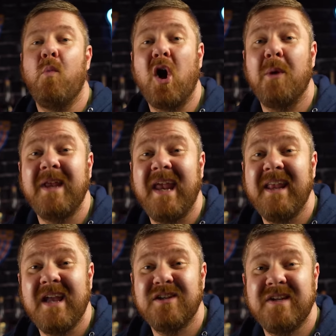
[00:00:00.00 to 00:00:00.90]
Welcome to
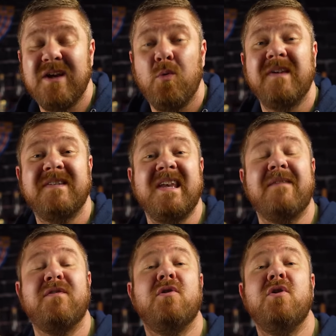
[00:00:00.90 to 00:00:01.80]
ADHD Whiskey.
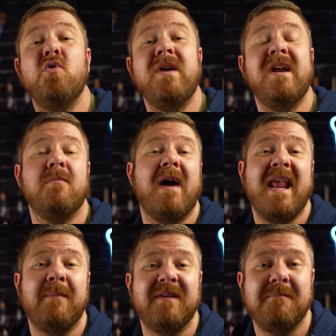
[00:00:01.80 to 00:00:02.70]
If you're new here, my
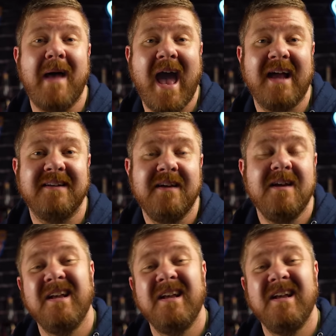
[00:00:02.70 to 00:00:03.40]
name is Matt.